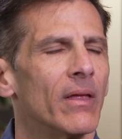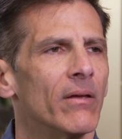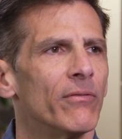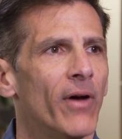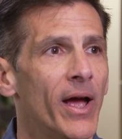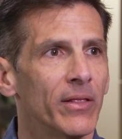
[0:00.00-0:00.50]

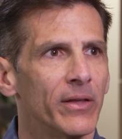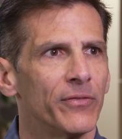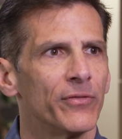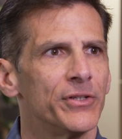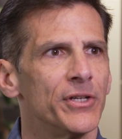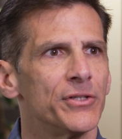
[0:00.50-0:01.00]
Finally,
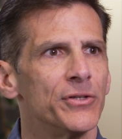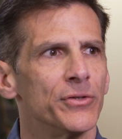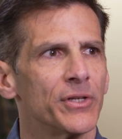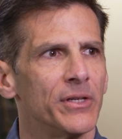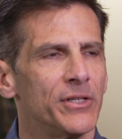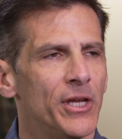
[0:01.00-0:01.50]

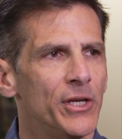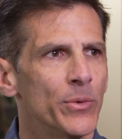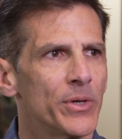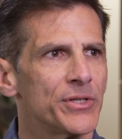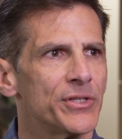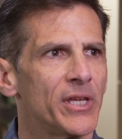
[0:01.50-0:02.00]
Fujitsu's
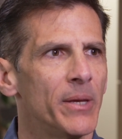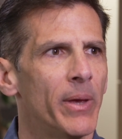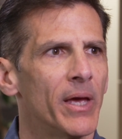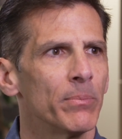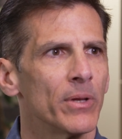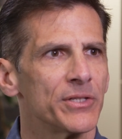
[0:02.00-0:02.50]
continuous C-band